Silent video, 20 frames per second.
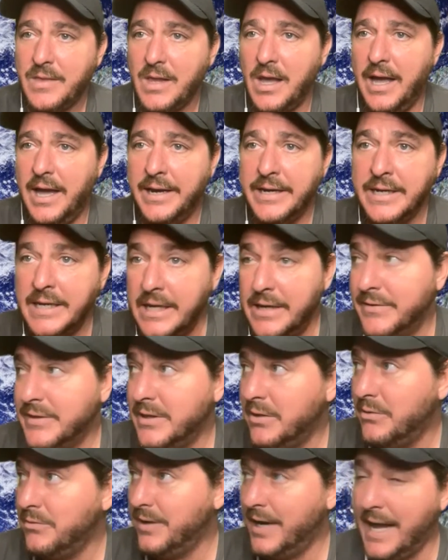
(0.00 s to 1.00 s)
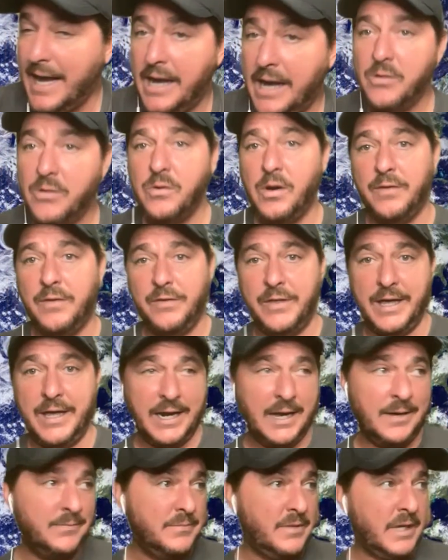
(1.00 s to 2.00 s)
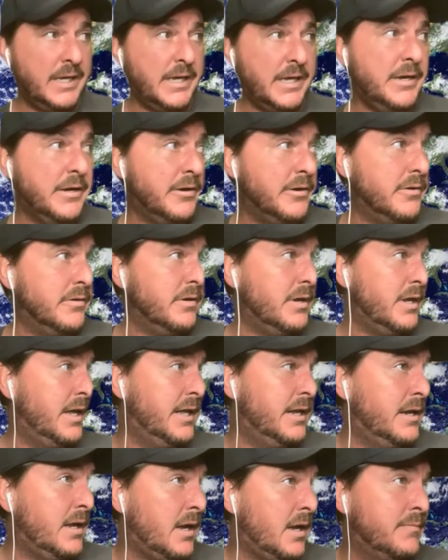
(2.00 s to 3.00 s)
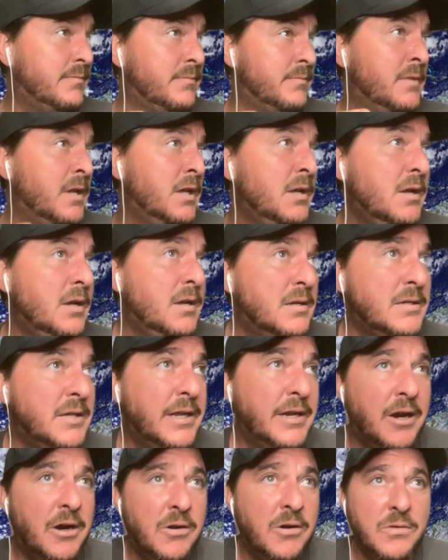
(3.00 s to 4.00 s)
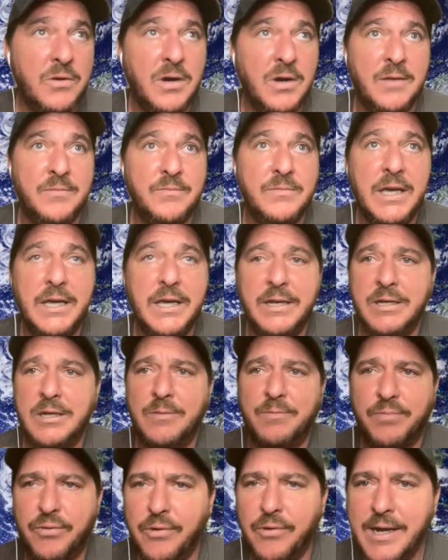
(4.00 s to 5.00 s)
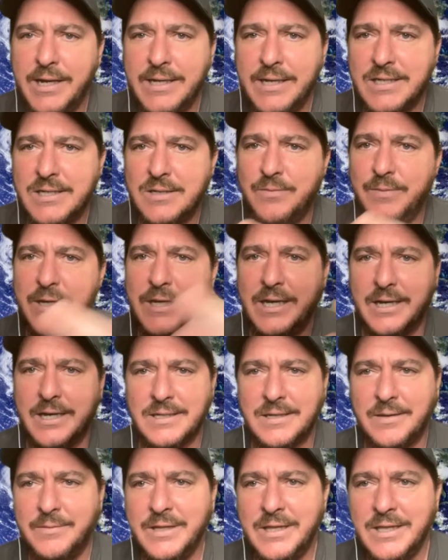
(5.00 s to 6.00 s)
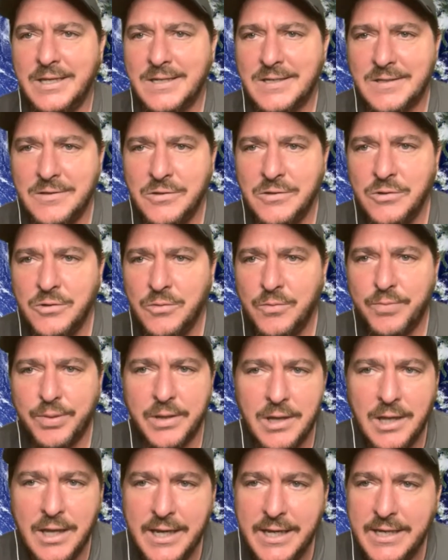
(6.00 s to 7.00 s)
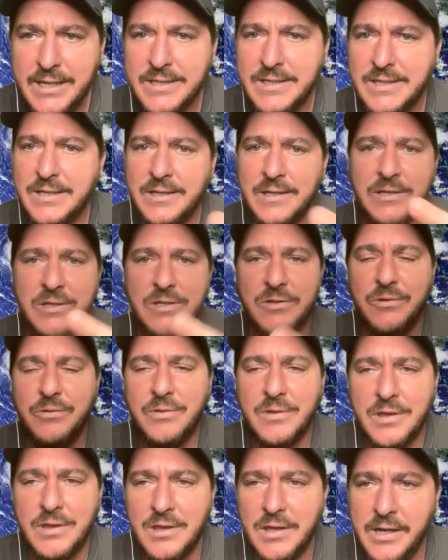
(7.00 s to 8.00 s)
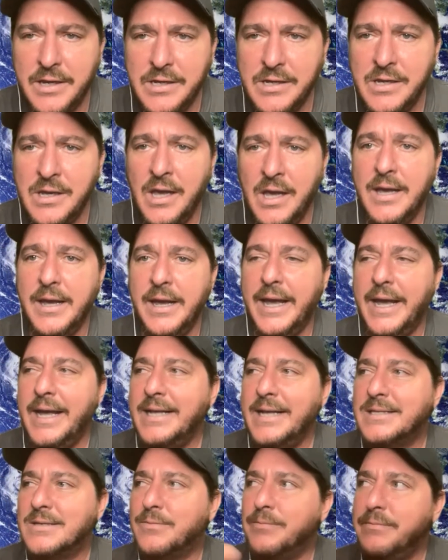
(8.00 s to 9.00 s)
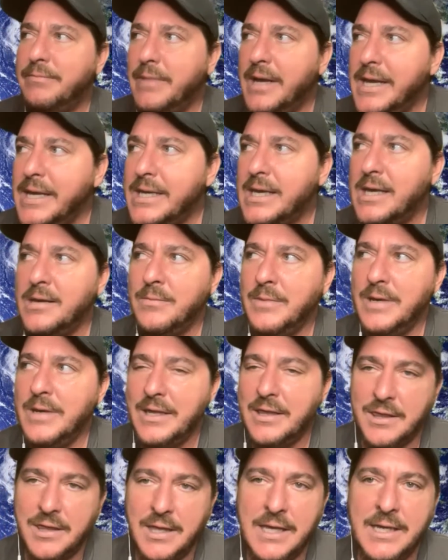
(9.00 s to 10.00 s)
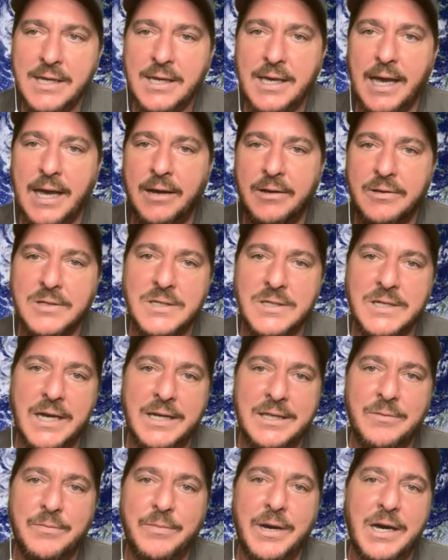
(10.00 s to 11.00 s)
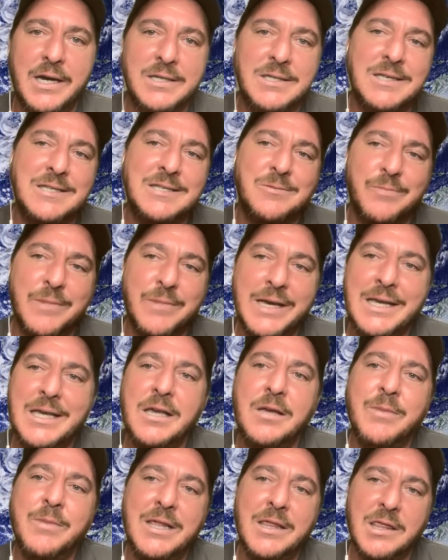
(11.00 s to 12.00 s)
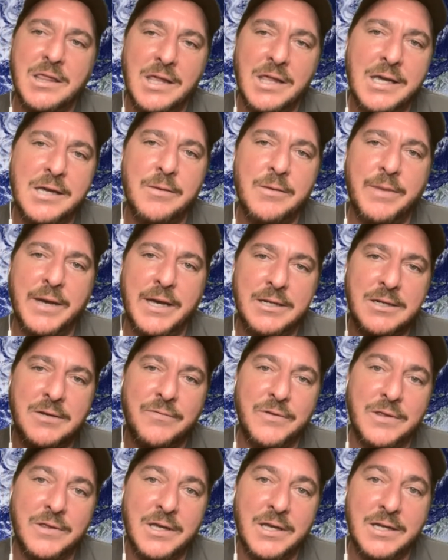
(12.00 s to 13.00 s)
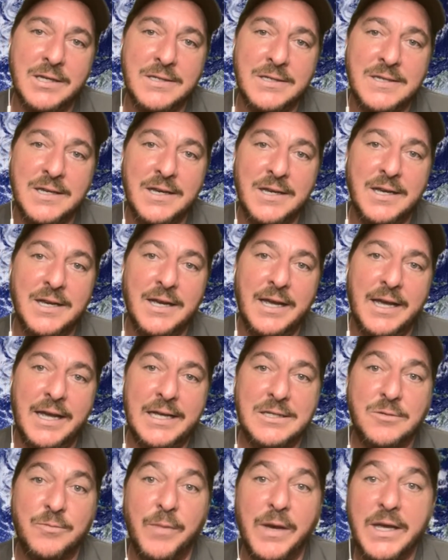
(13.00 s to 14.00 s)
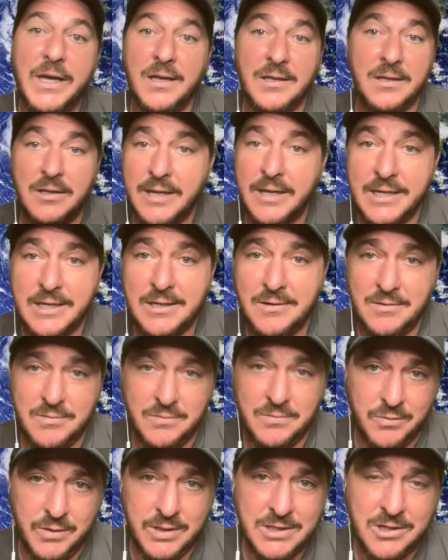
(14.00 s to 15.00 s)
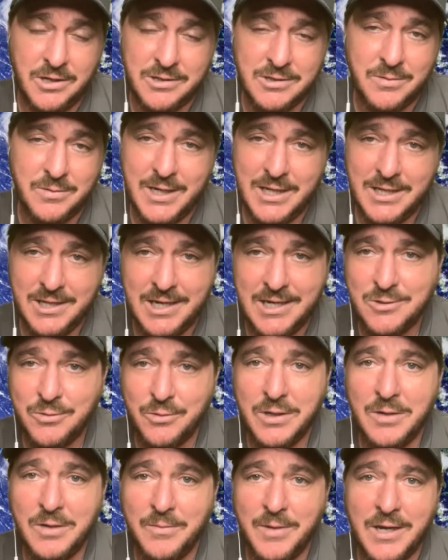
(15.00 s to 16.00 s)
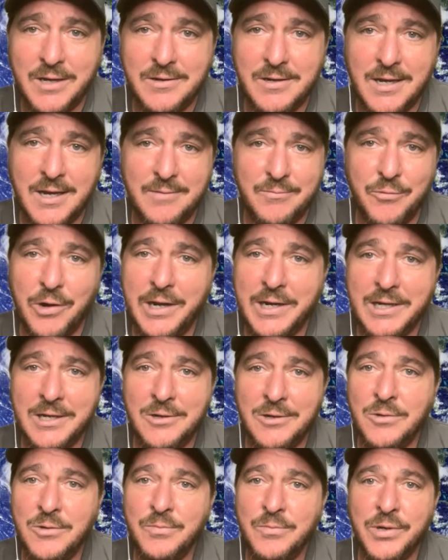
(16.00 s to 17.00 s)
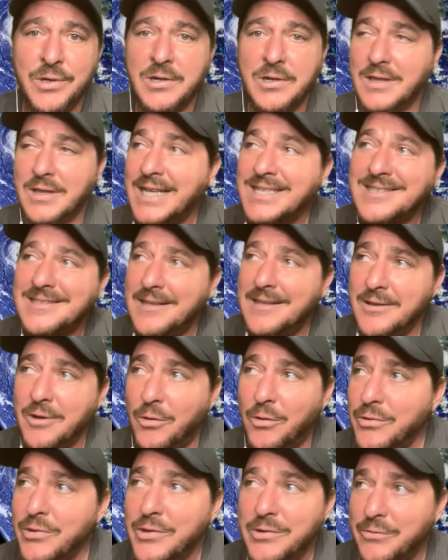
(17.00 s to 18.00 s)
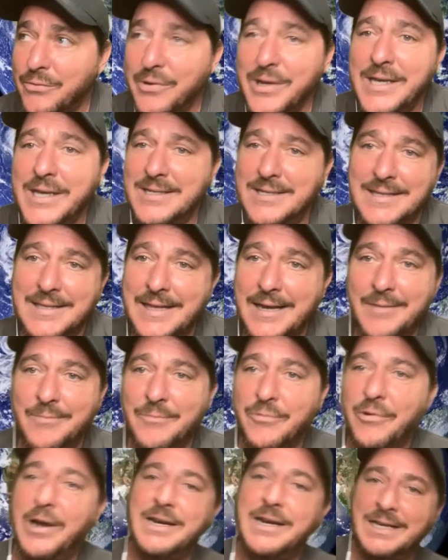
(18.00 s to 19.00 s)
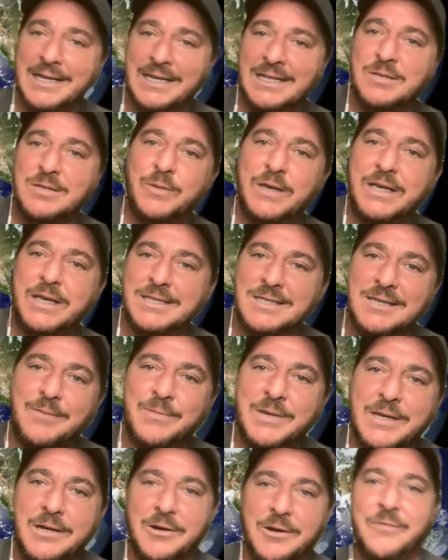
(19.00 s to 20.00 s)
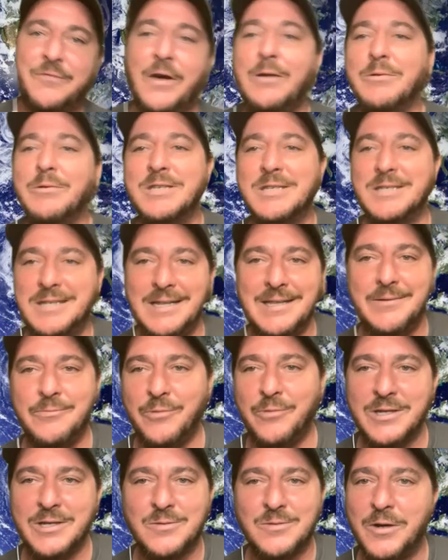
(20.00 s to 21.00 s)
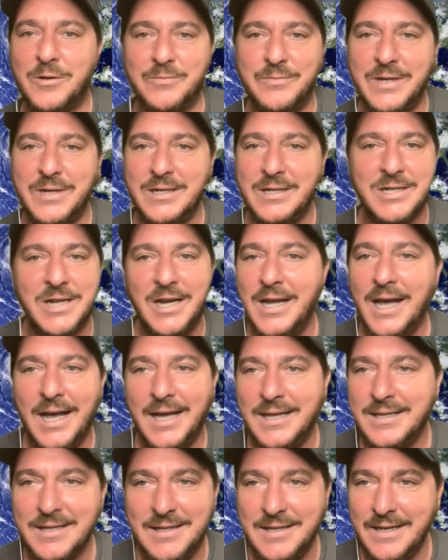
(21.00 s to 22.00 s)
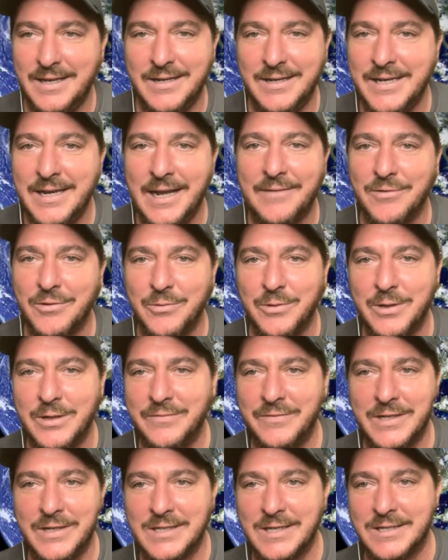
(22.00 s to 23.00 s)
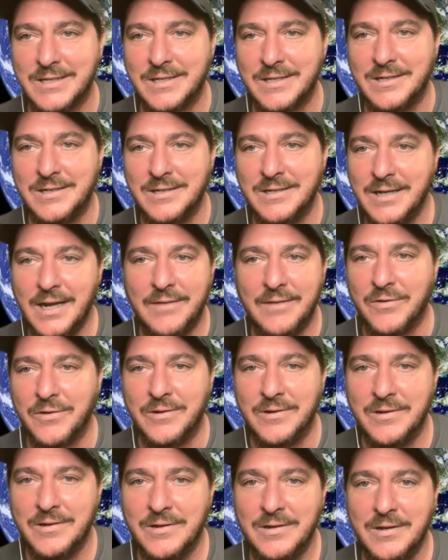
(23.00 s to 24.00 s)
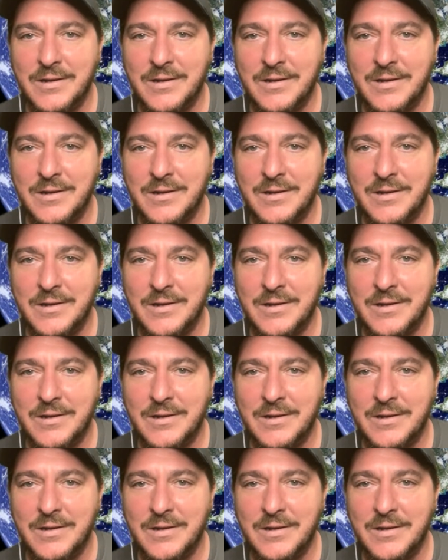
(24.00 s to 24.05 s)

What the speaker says: And even though now that I'm here and I'm getting depressed because I'm in this new place and this new thing, it's making me think outside the box. It's making me think about different things. It's made, like we talked about it last week about I'm writing a new book. That's the only reason that I'm writing it, is because I'm here. If I was still in West Palm Beach, it never would have existed. Never.